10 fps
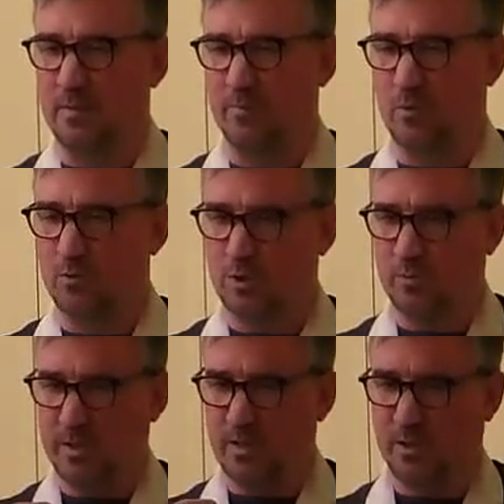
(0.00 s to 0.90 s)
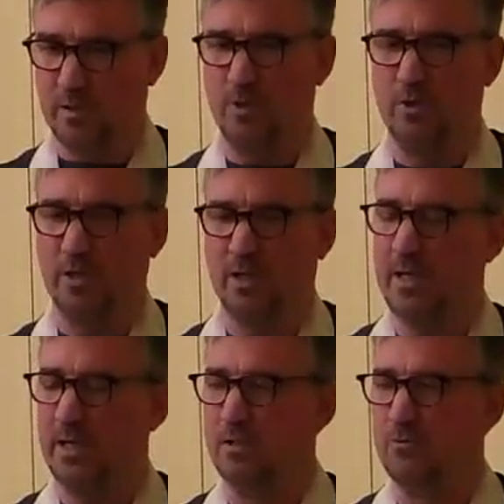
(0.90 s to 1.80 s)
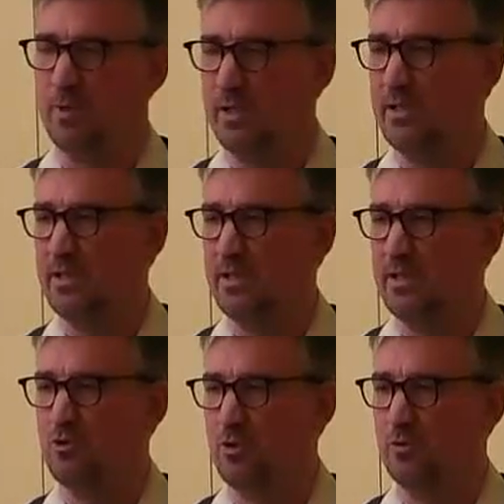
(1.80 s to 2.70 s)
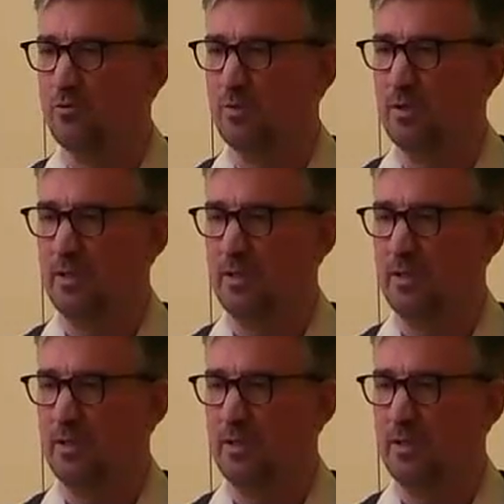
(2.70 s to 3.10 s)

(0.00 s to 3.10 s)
but also he's communicating a really deep truth.